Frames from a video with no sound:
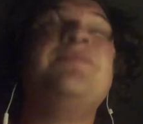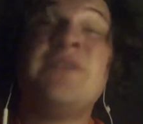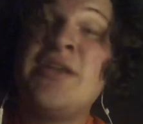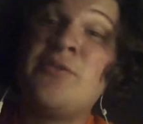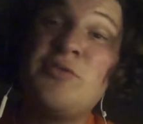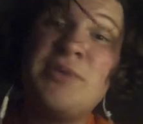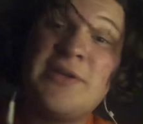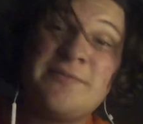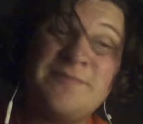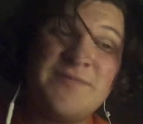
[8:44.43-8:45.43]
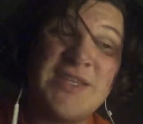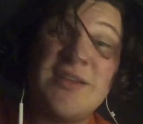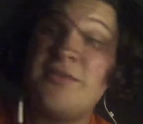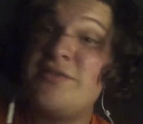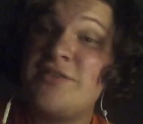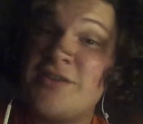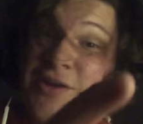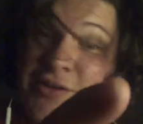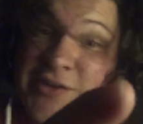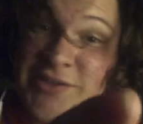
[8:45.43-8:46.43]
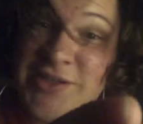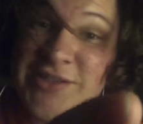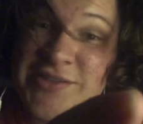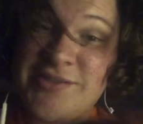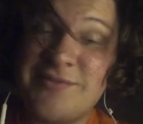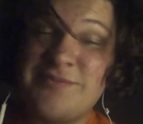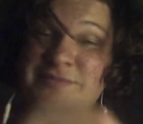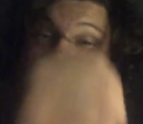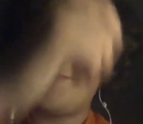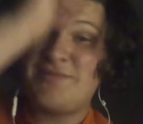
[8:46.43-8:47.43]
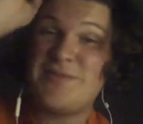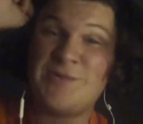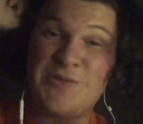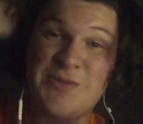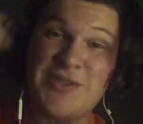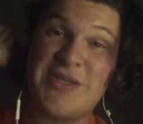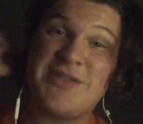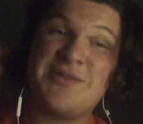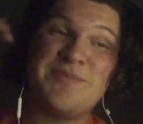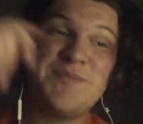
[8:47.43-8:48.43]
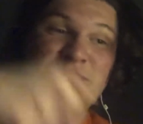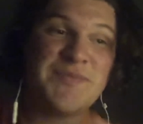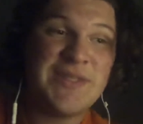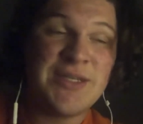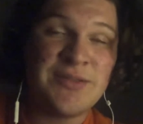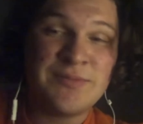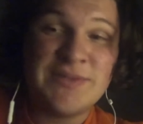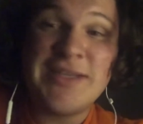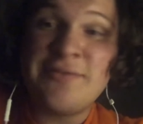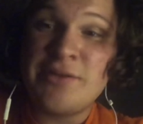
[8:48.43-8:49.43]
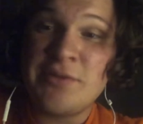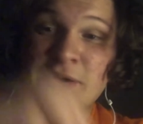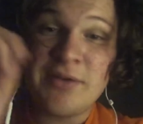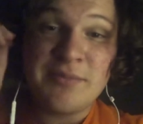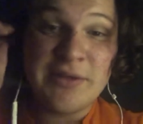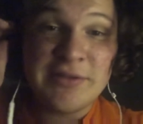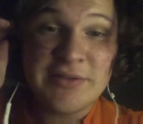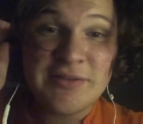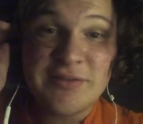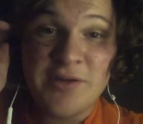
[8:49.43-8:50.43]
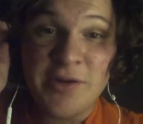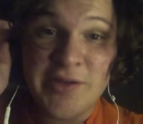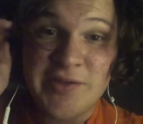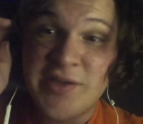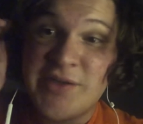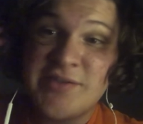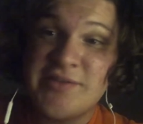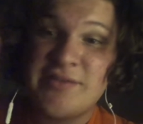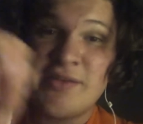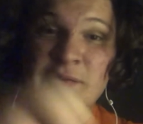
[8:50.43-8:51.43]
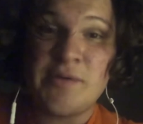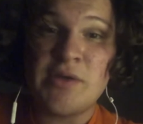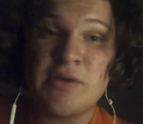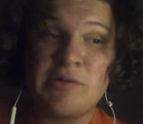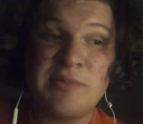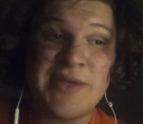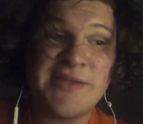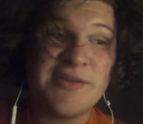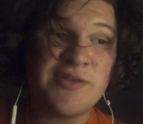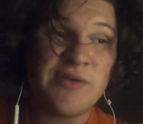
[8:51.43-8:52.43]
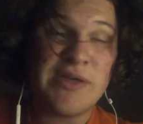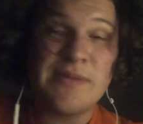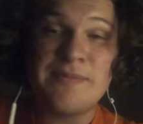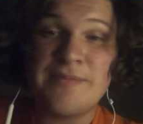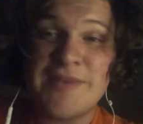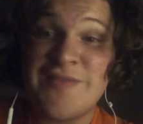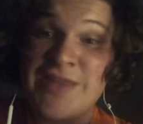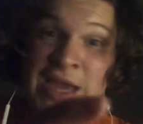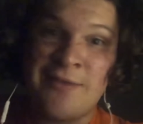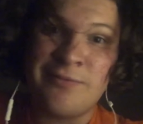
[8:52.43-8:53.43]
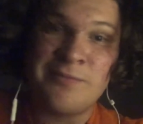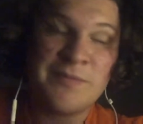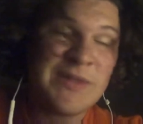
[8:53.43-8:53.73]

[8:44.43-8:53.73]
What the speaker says: And a root beer. And garlic knots, which was awesome. Definitely recommend garlic knots if you go to a pizza joint, if they have them.